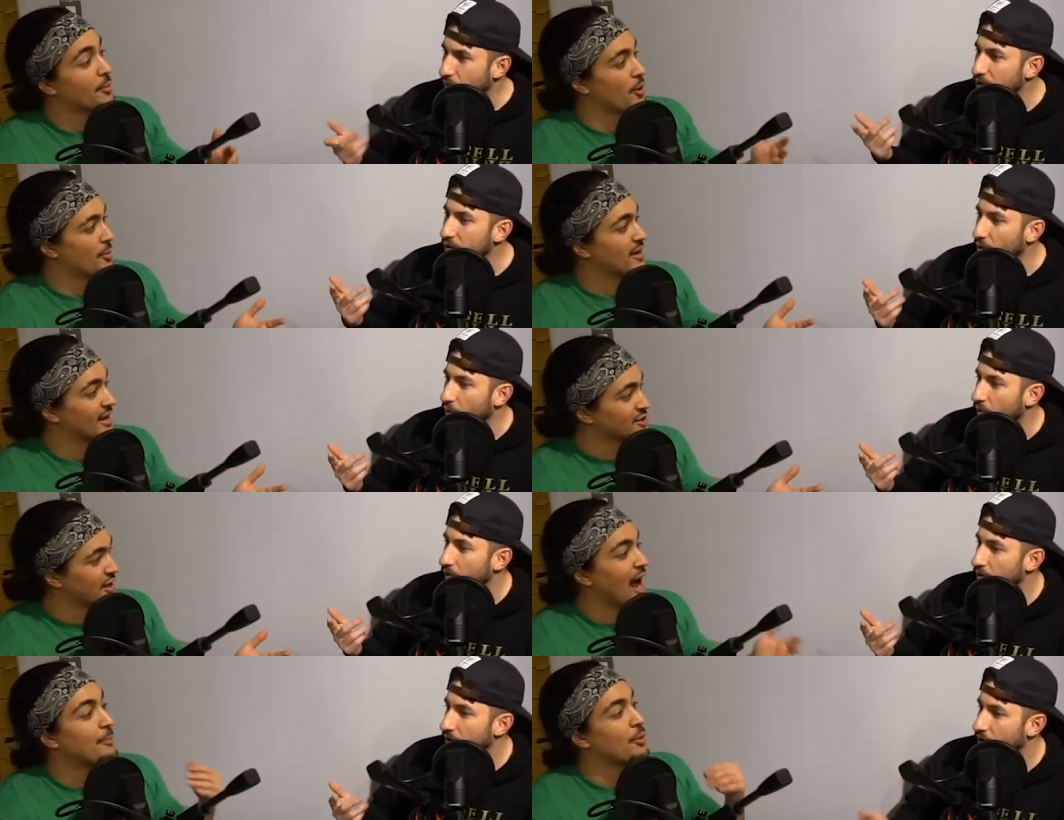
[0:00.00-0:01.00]
Speaker 1: up yeah, Urban
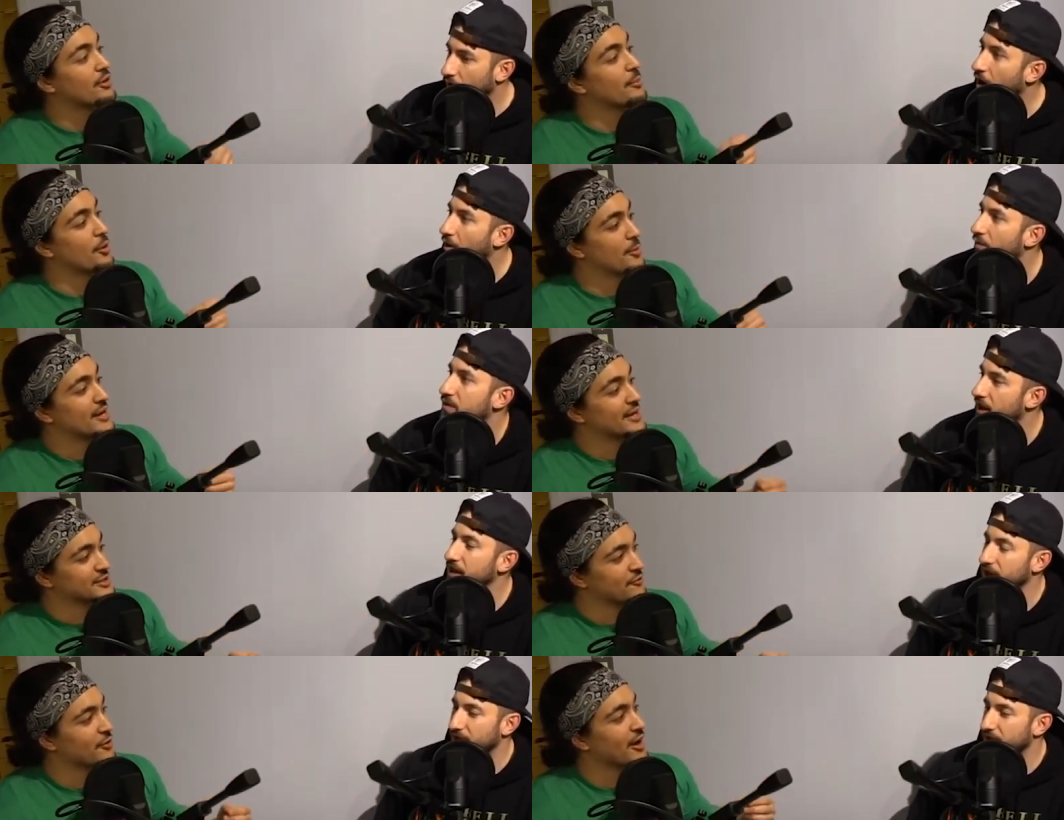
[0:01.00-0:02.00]
Dictionary. I pulled up oh, Urban Dictionary
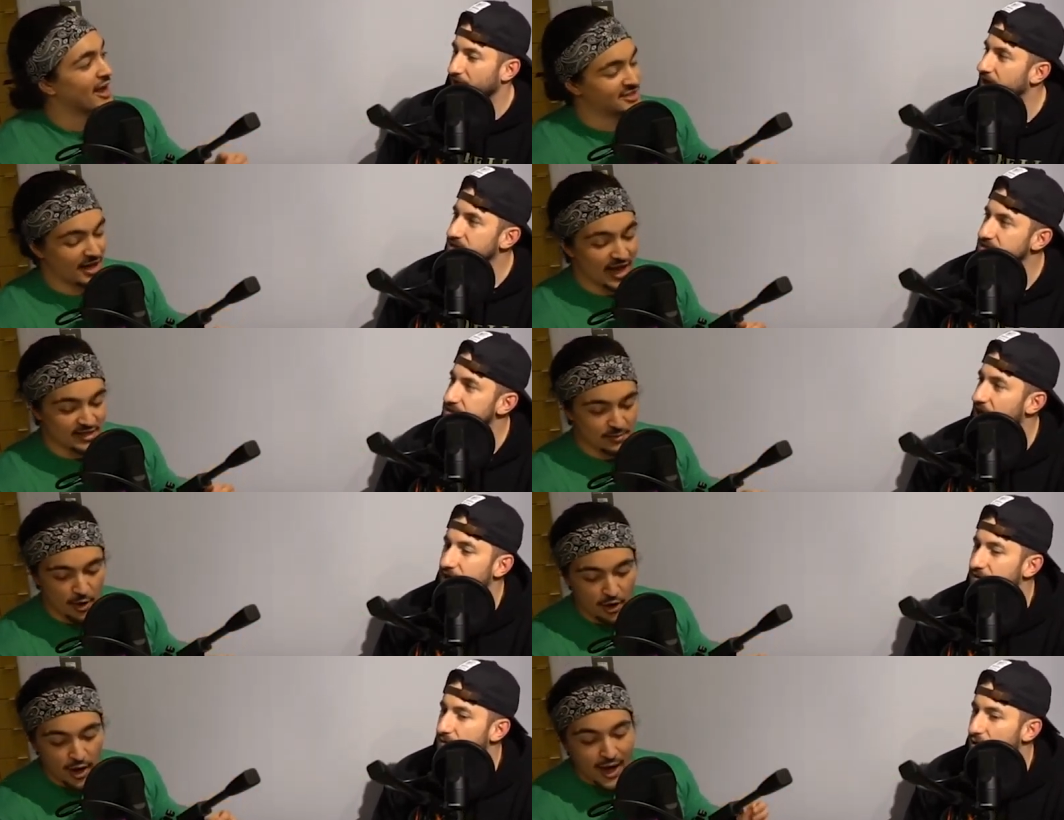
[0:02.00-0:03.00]
yeah, yeah. for you. A- it doesn't ASMR. say
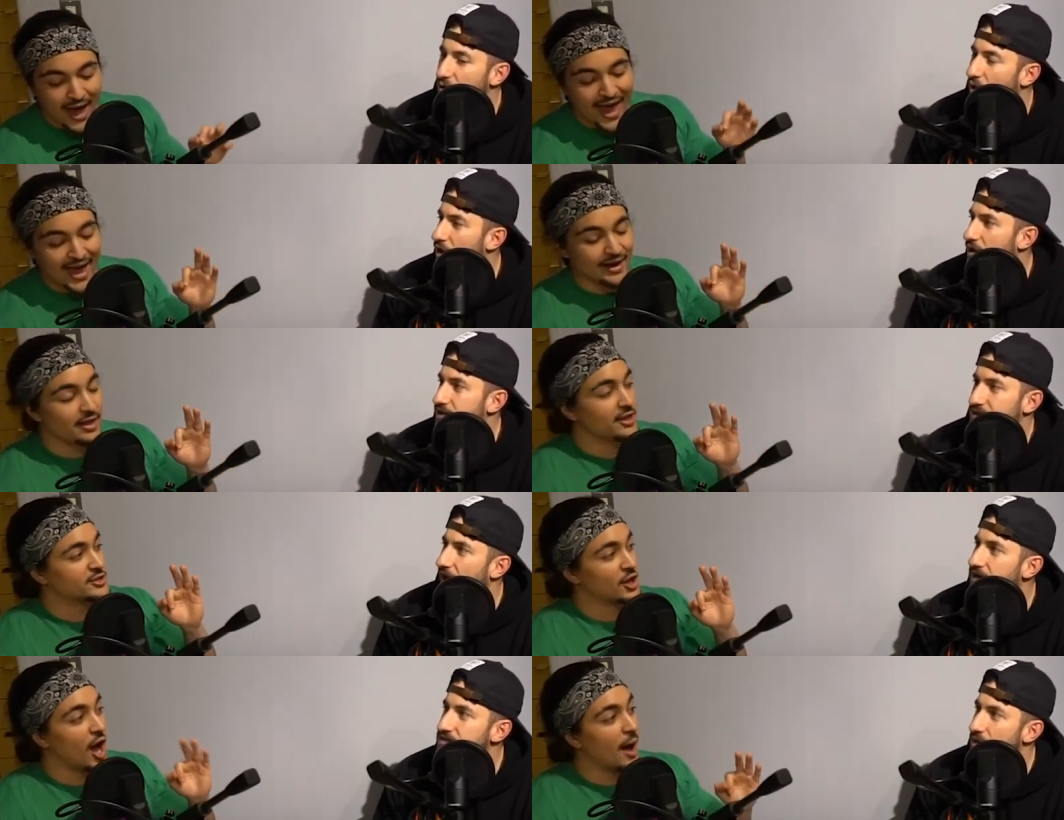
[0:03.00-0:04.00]
anything about uh, like
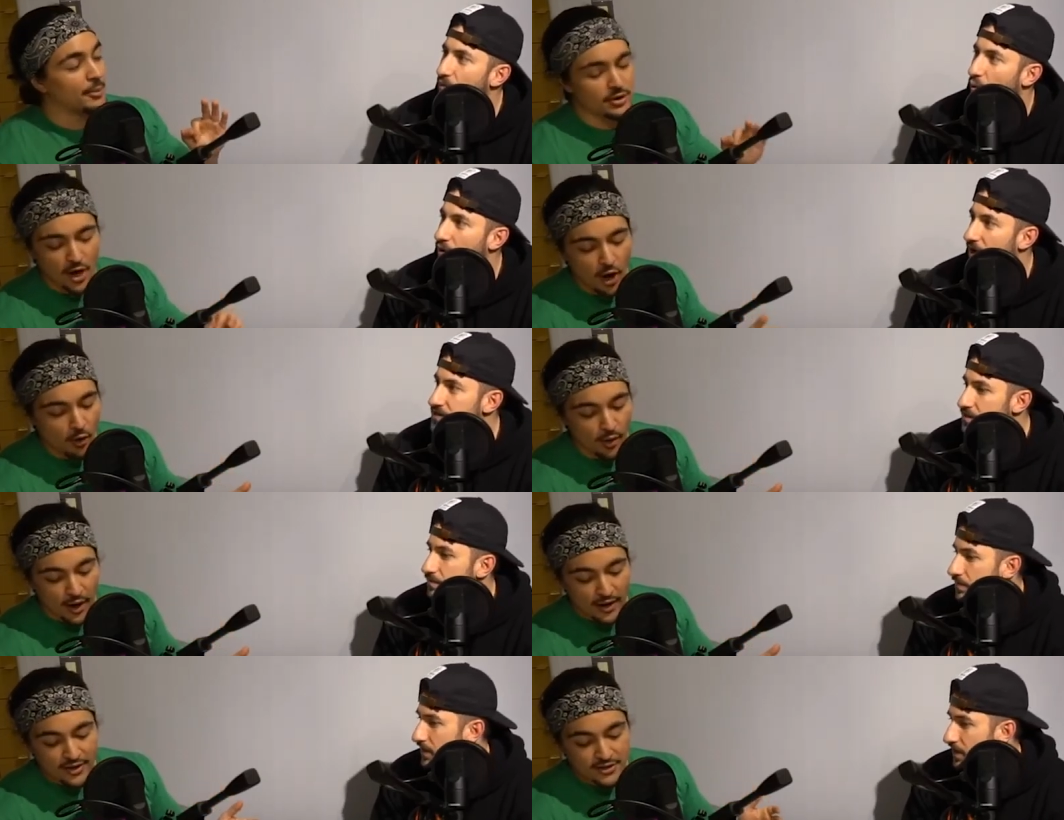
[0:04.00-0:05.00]
any top, type of orgasm. No,
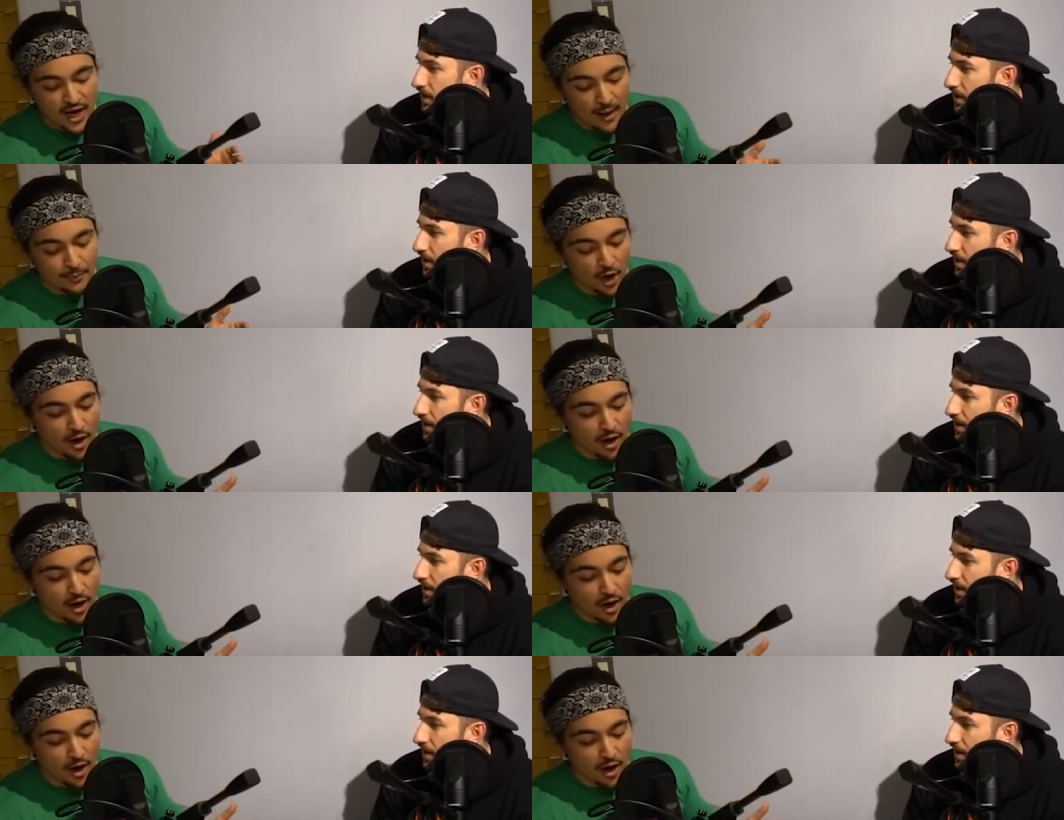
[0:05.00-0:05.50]
the top